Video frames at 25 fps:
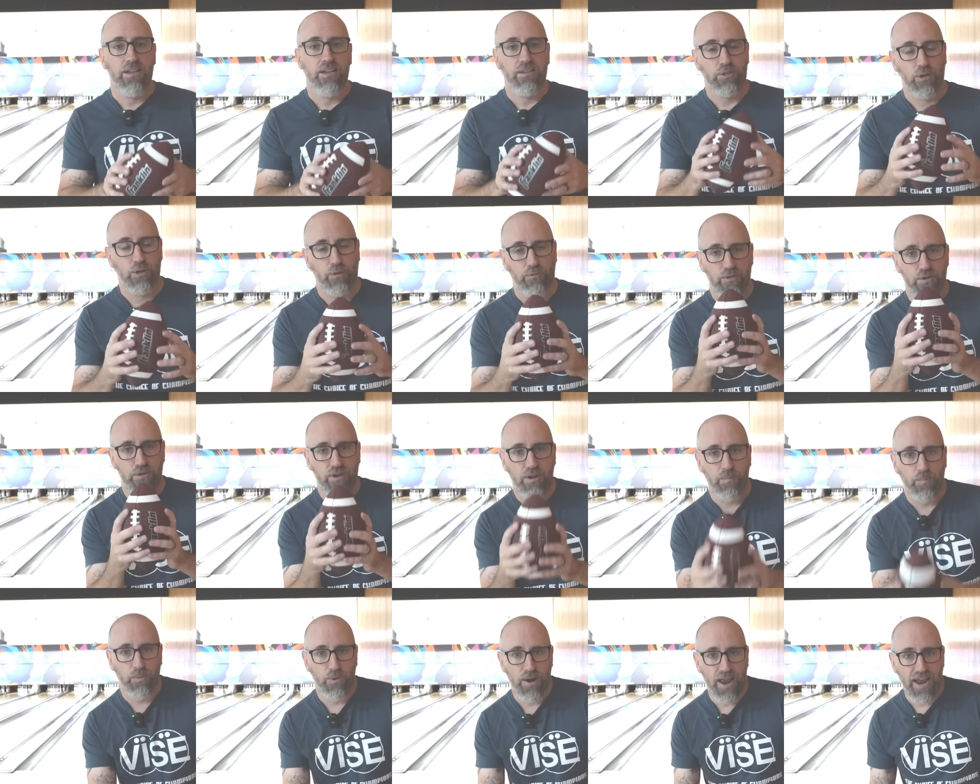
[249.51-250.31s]
So if you
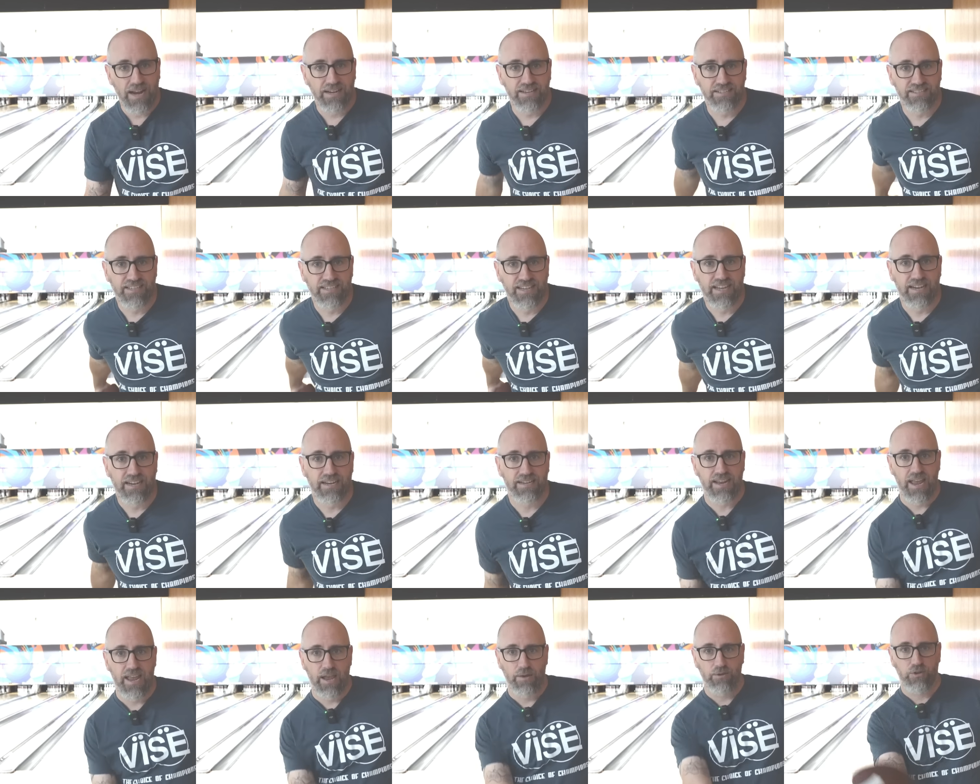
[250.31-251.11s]
can practice and get
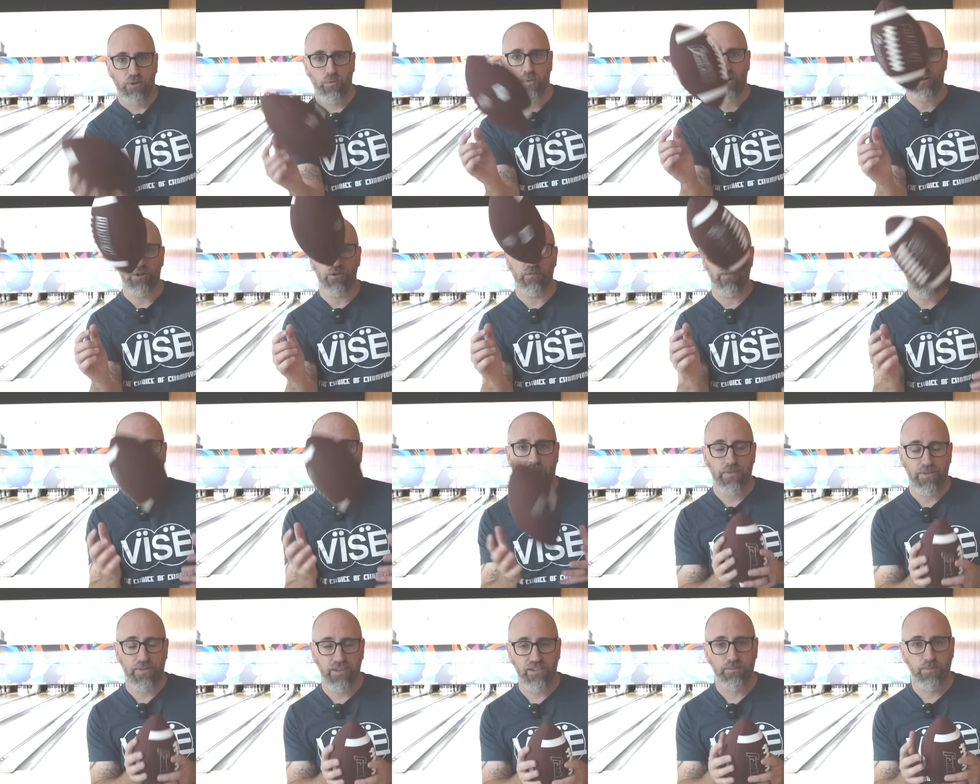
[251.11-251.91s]
it down to where you've
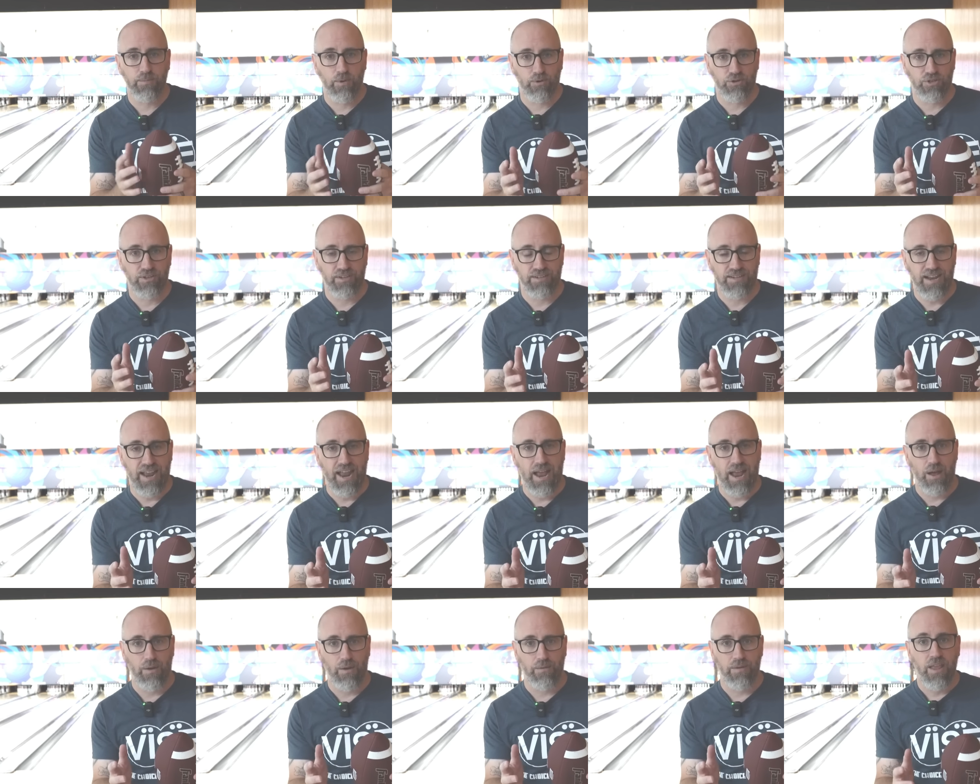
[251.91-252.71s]
got this motion
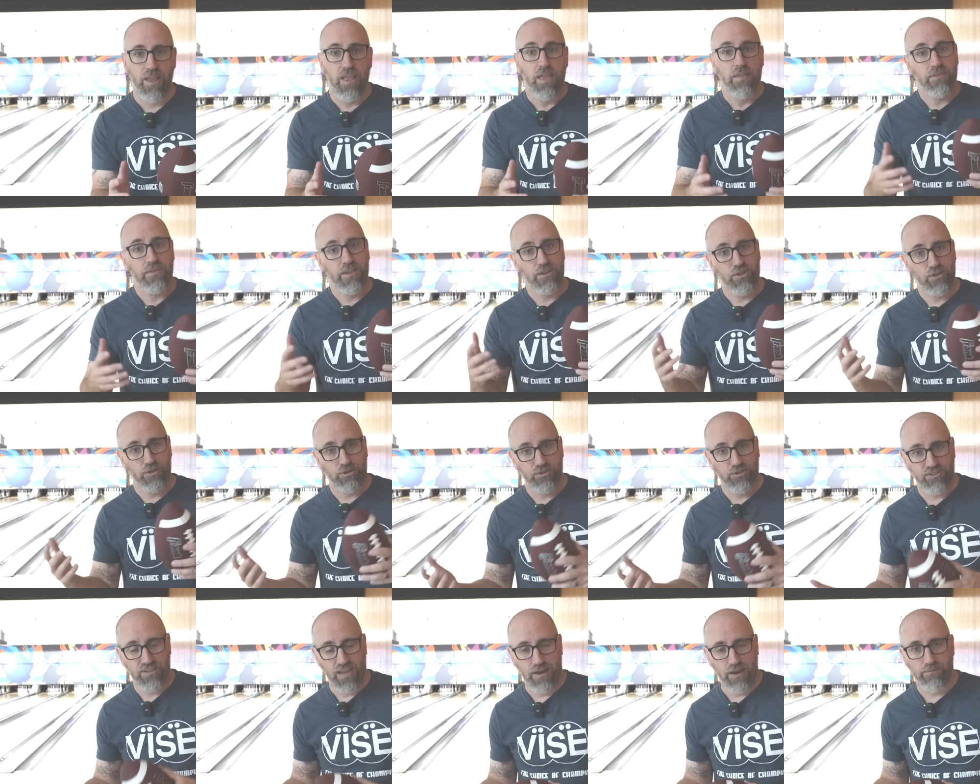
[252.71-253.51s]
down, then you're
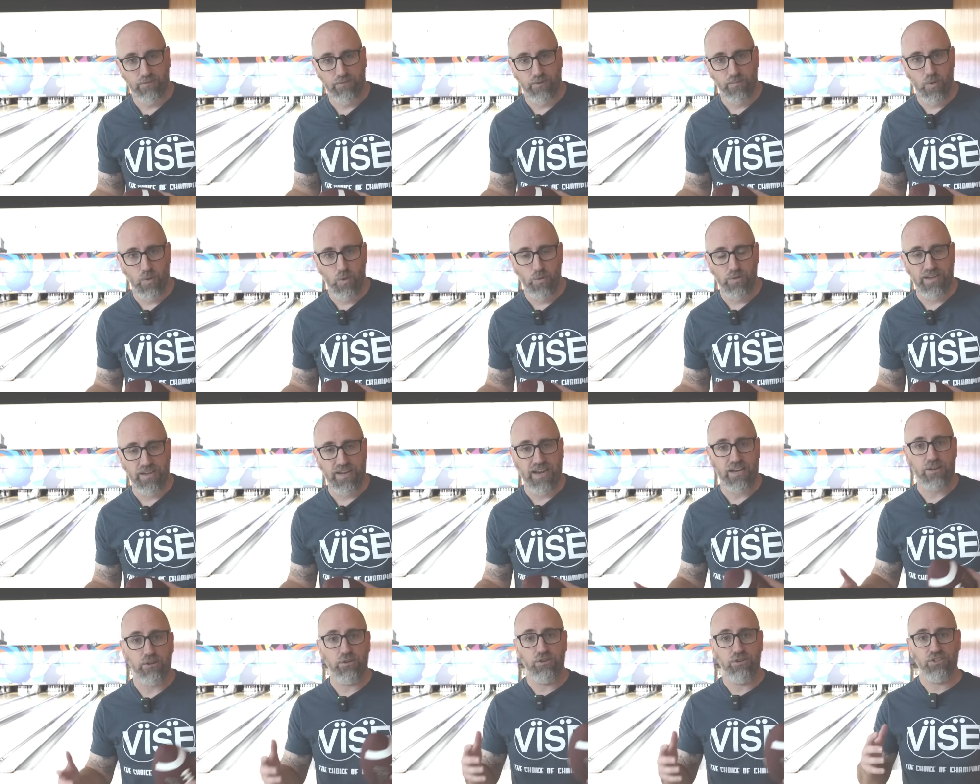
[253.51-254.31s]
set for
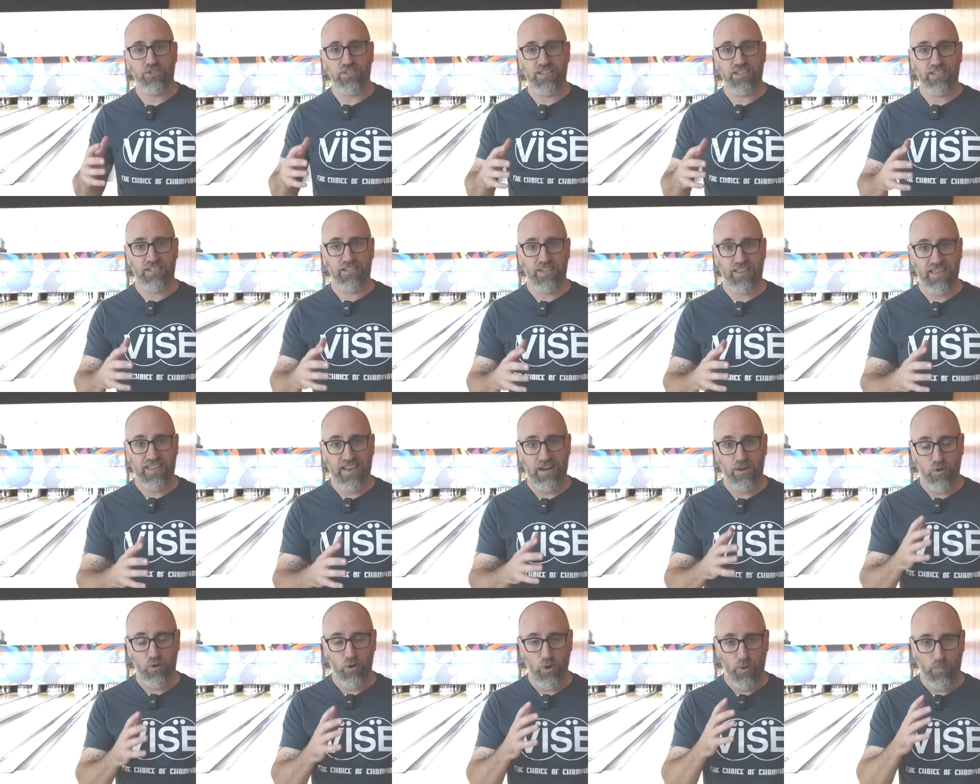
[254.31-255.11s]
bowling and you just need to
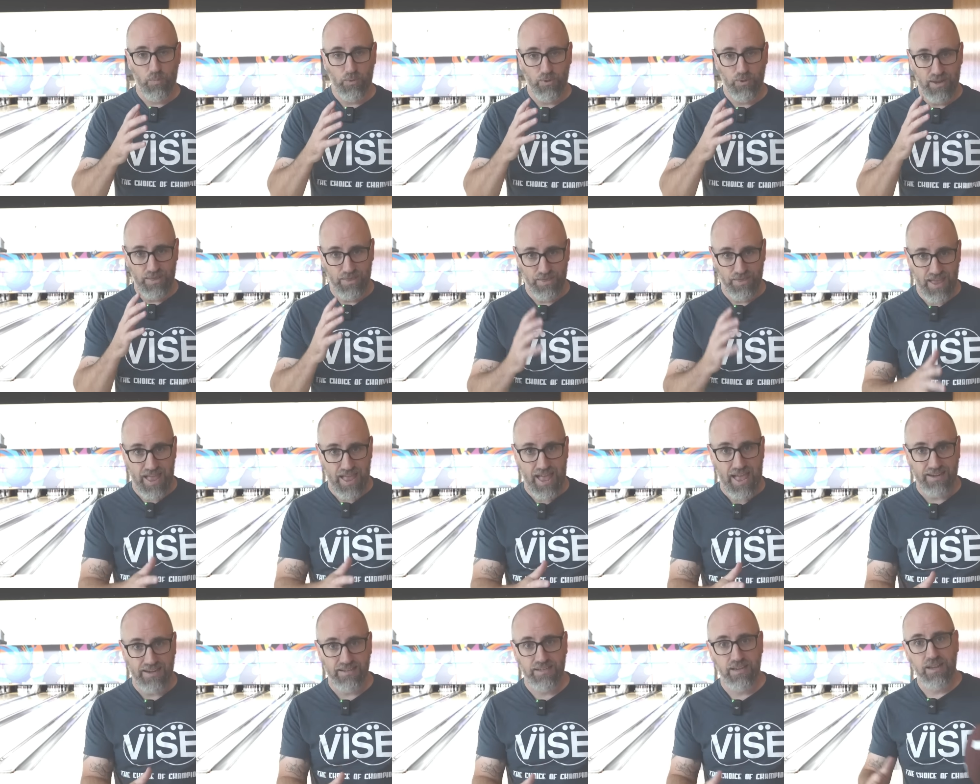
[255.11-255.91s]
then incorporate
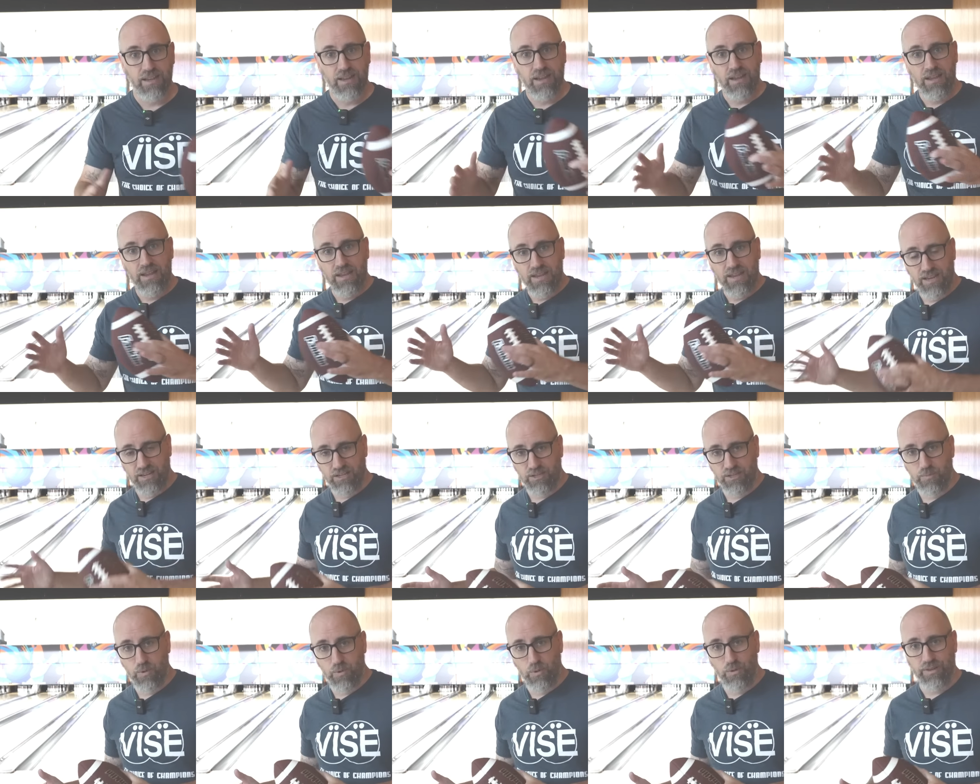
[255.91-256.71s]
that
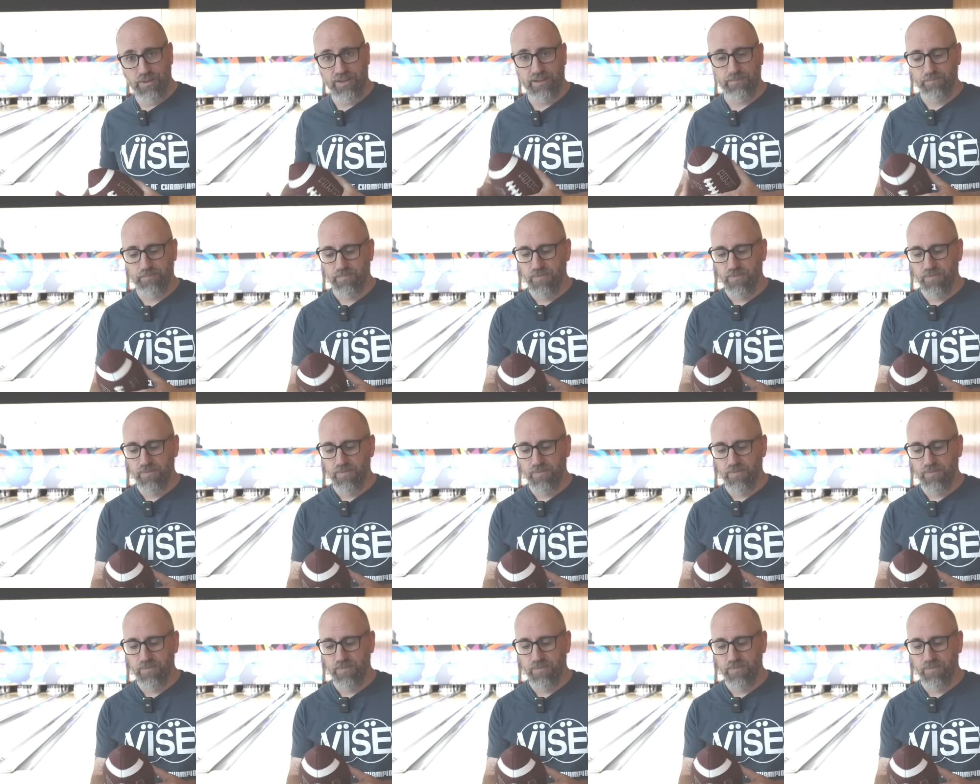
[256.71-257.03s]
into bowling.